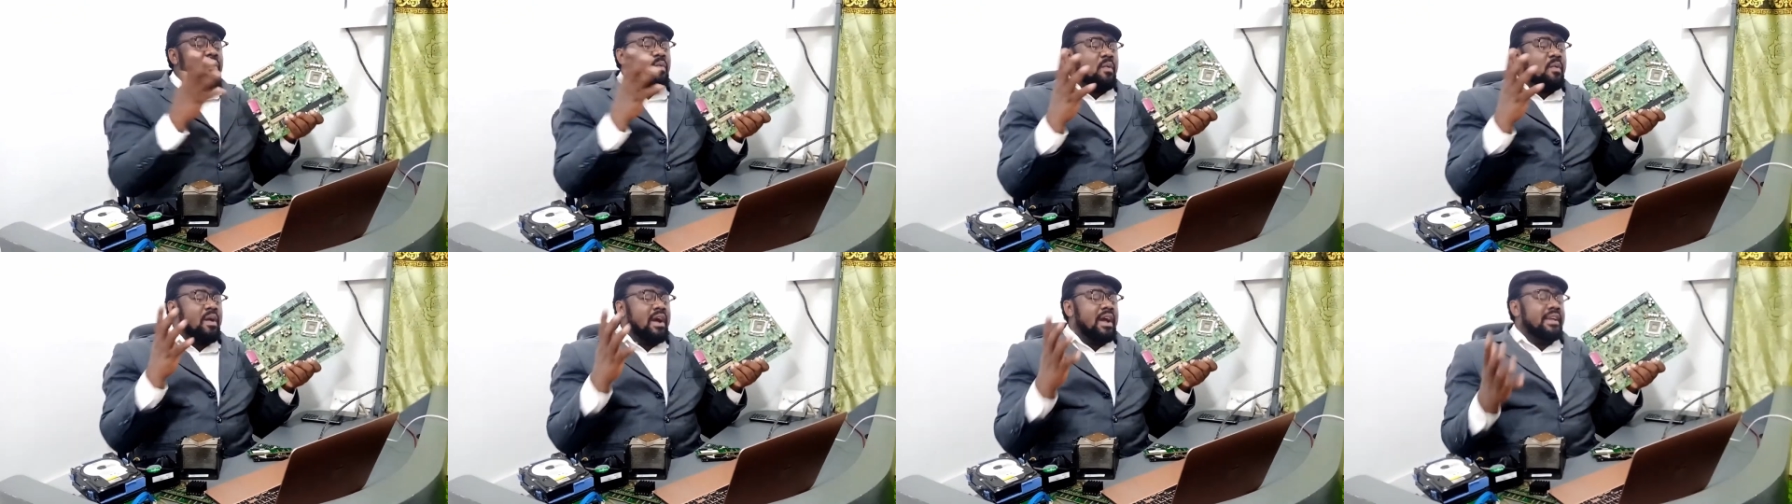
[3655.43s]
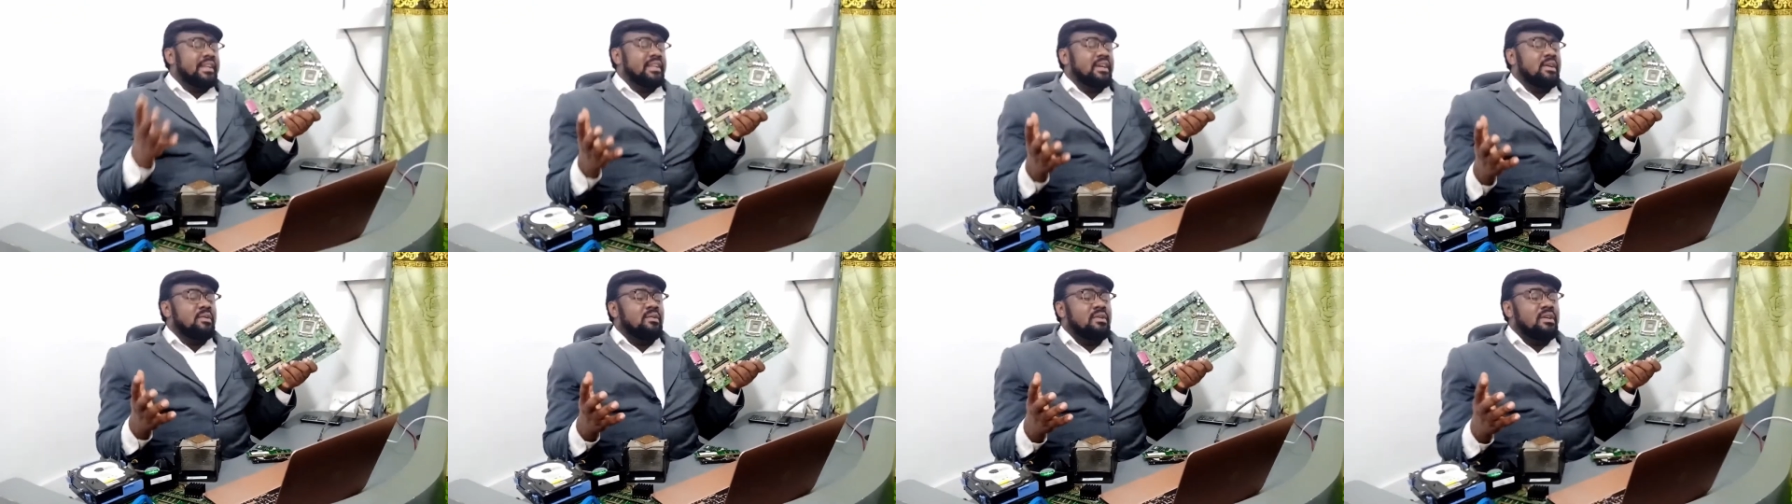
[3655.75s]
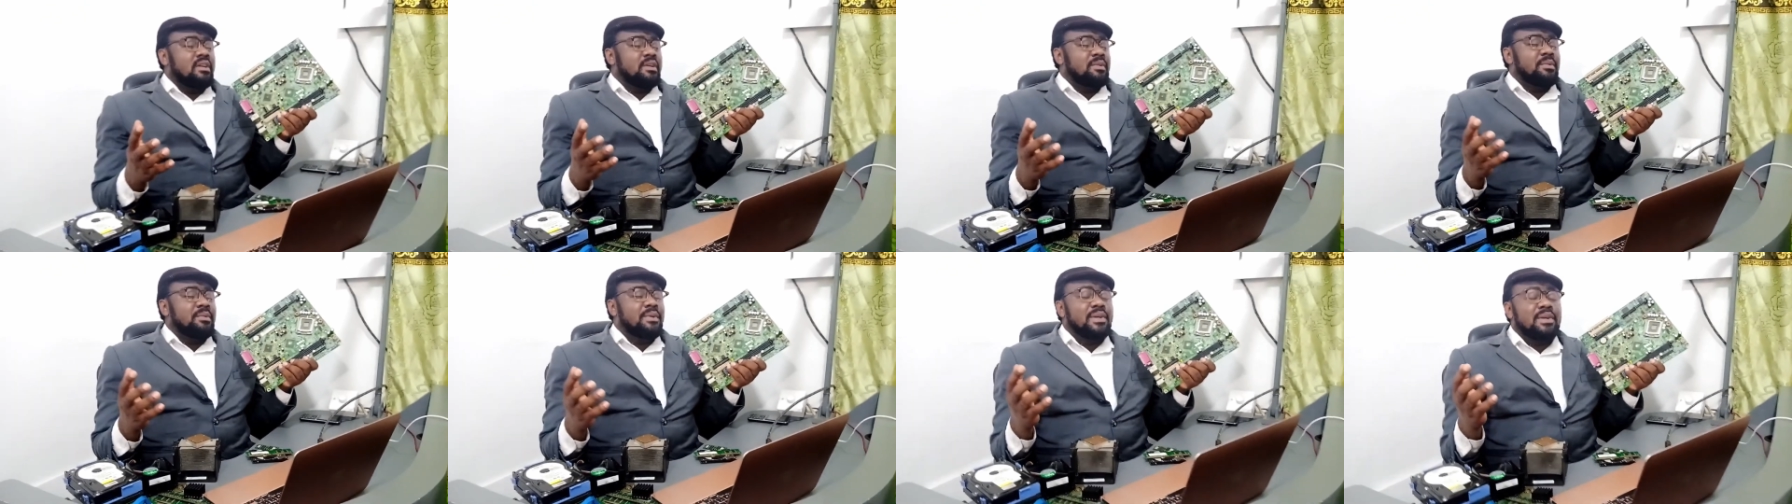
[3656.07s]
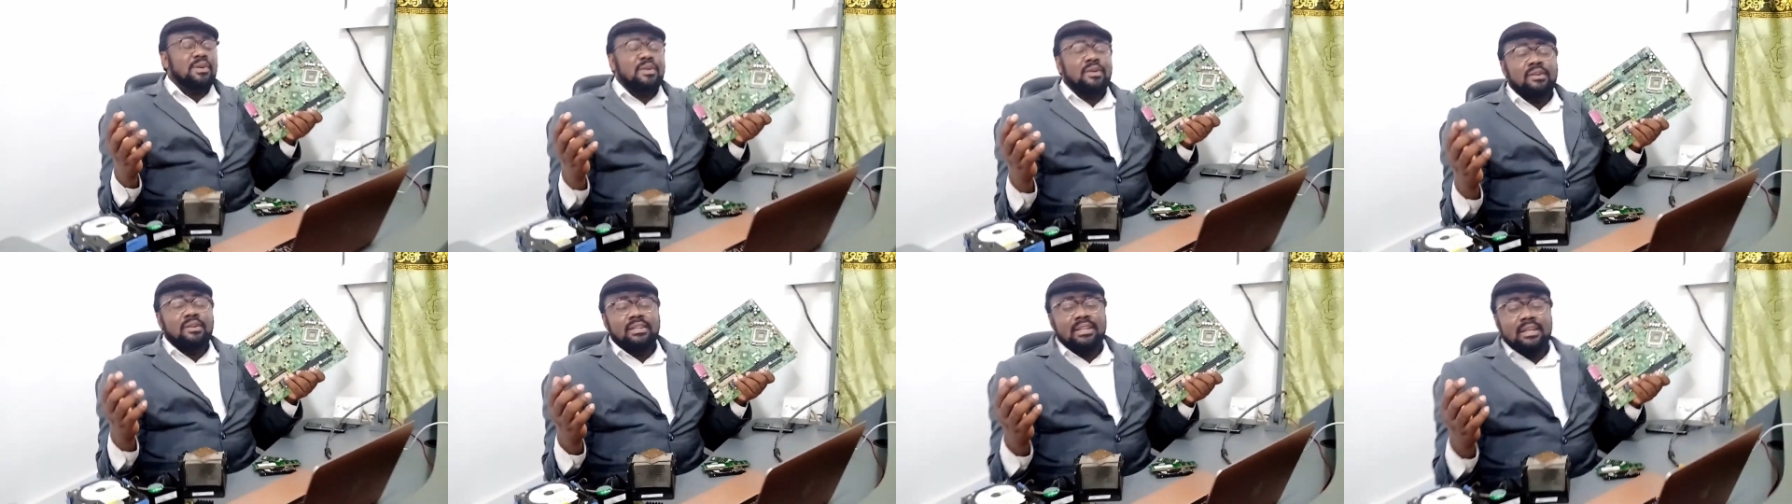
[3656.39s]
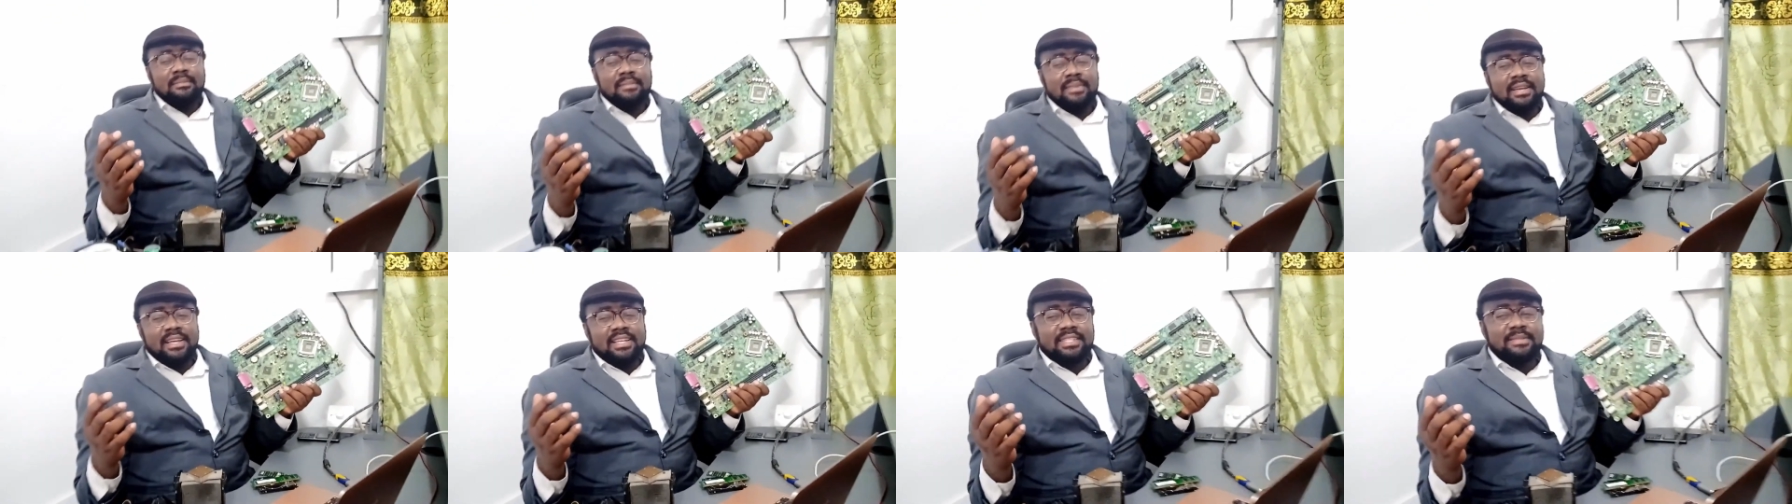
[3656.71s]
Why in the world do we call
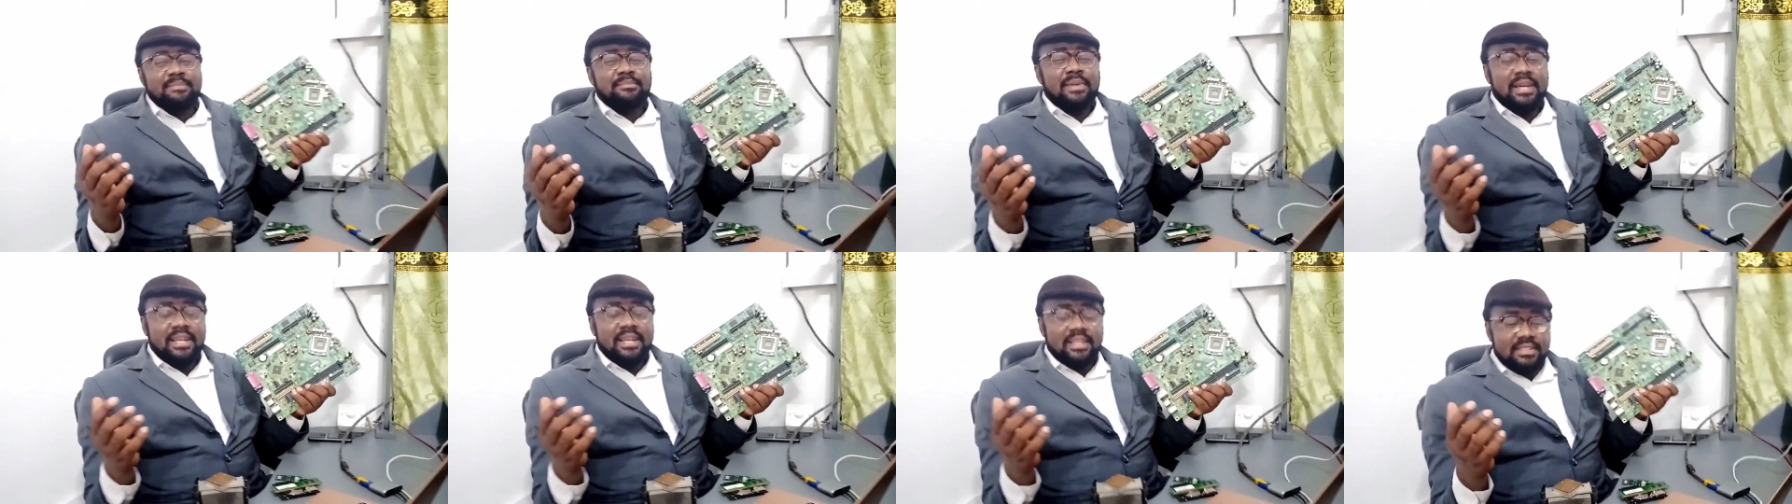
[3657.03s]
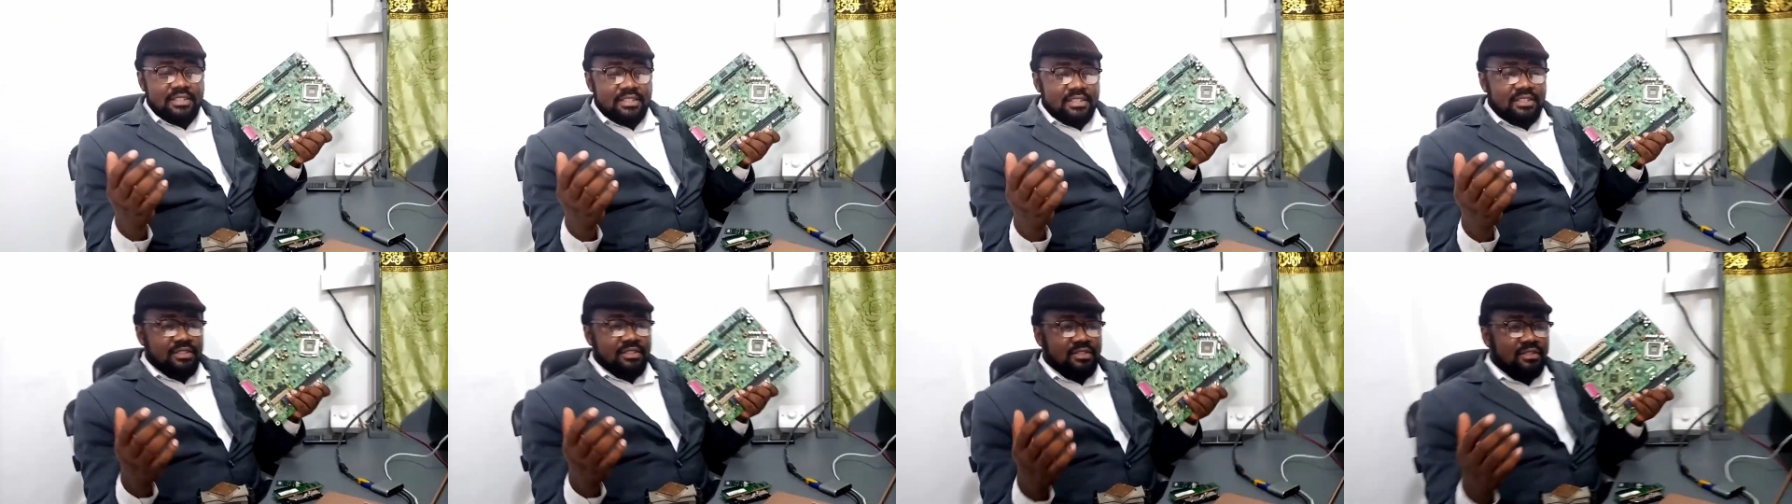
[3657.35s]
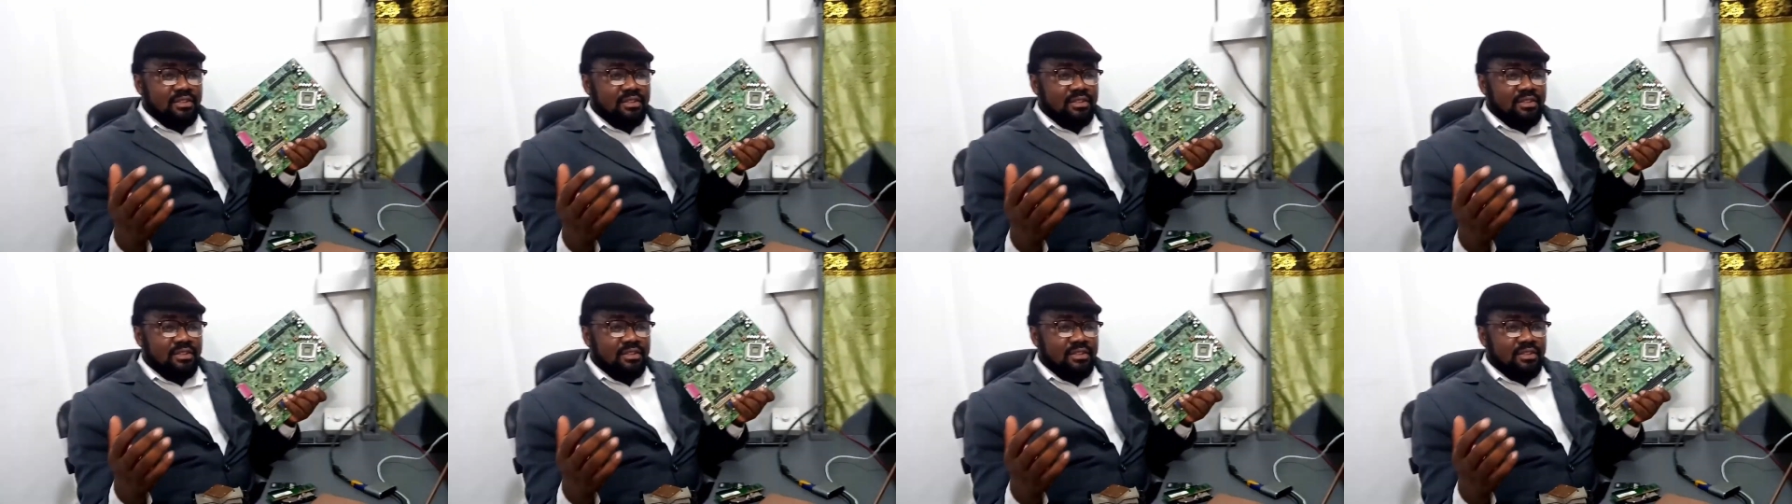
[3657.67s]
them expansion